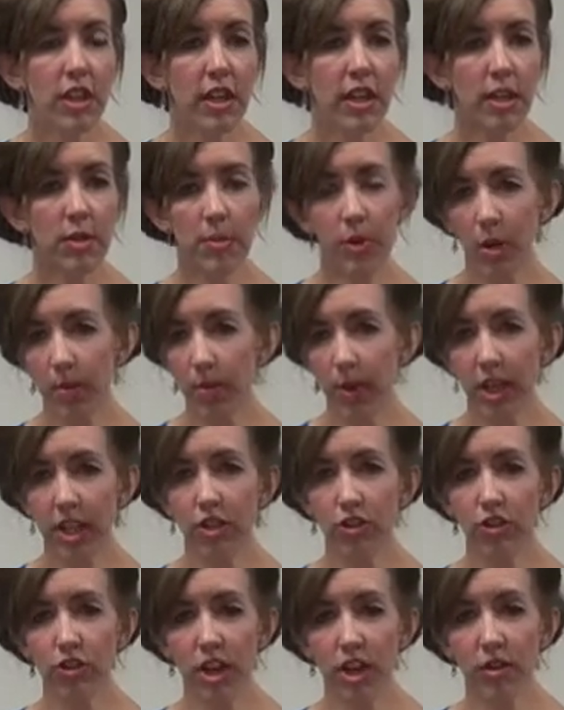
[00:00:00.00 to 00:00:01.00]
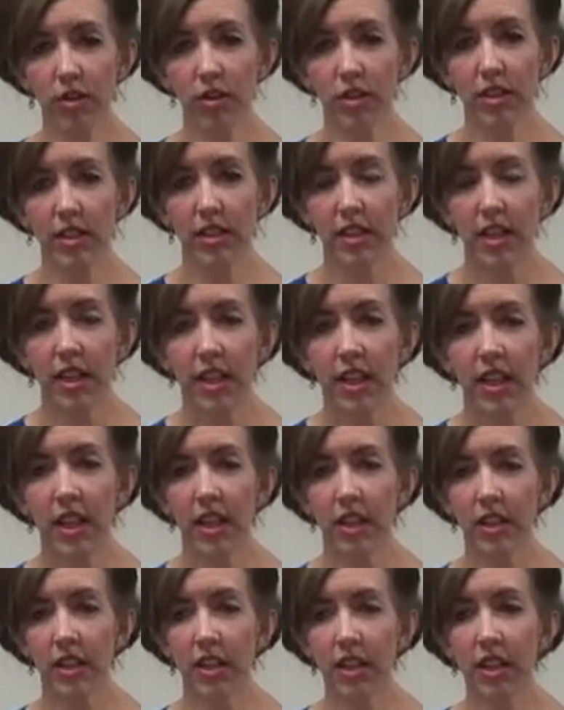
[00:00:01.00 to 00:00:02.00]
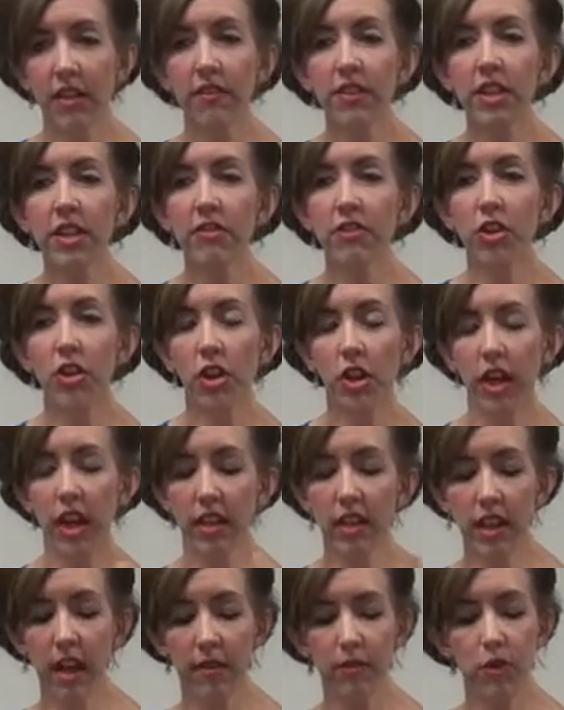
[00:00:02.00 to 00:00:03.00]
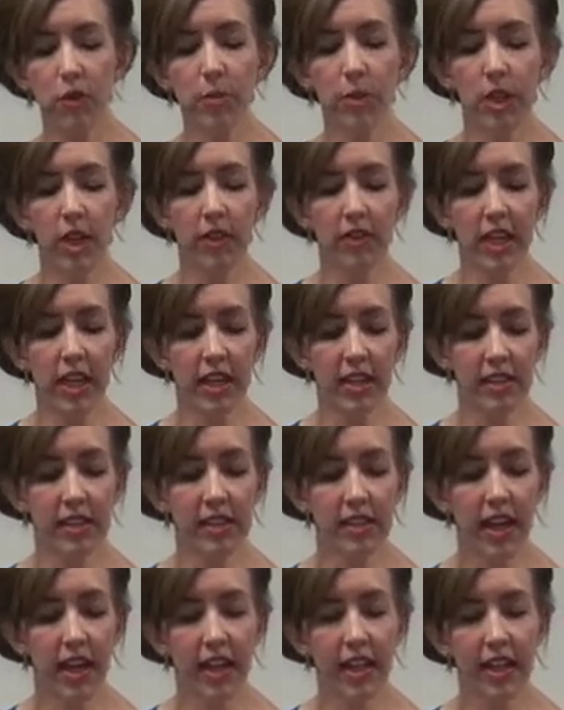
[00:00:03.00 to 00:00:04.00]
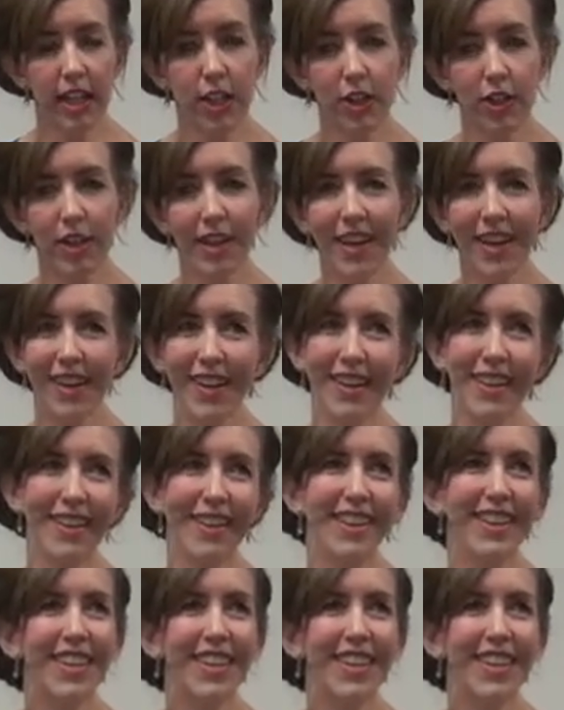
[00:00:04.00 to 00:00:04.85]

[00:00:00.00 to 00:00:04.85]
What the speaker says: inappropriate jokes, and even if you're uncomfortable on the inside and you're, ha ha ha,